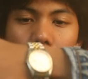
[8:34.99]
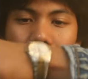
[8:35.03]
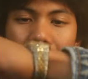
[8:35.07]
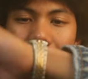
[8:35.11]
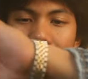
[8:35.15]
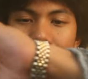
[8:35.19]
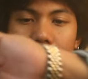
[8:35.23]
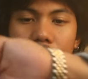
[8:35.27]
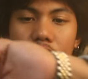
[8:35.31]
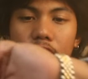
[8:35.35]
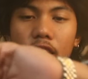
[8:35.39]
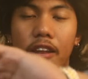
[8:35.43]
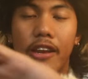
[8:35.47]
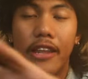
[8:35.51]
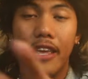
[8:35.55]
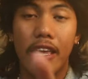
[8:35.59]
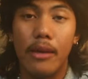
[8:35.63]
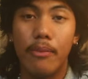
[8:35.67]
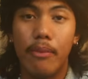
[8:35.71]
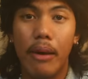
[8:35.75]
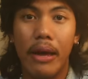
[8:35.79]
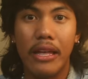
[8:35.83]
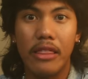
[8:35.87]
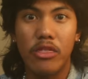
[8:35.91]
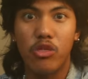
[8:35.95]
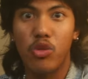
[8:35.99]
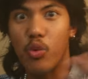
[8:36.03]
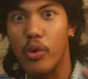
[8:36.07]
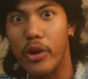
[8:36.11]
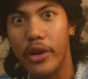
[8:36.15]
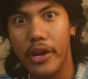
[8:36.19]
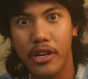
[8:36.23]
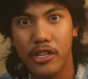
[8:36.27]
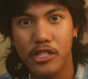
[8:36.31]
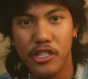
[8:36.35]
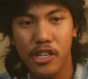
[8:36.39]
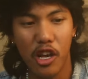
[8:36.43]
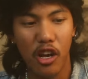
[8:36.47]
I got this on eBay three
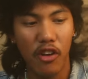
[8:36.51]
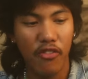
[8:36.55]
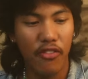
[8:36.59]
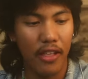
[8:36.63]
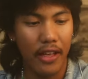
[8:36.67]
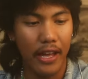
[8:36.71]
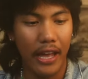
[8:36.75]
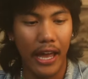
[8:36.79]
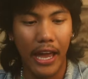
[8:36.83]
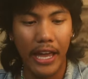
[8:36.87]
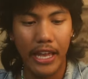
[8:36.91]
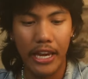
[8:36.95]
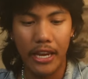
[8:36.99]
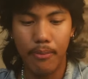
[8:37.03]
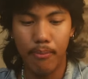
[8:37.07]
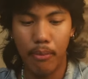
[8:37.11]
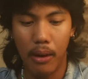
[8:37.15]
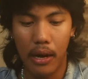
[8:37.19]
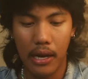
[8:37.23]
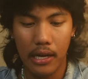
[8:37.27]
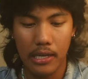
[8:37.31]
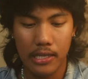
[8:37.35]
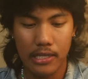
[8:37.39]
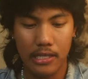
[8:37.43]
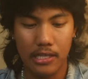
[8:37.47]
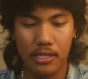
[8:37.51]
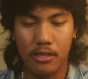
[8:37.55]
years ago for like 80 bucks.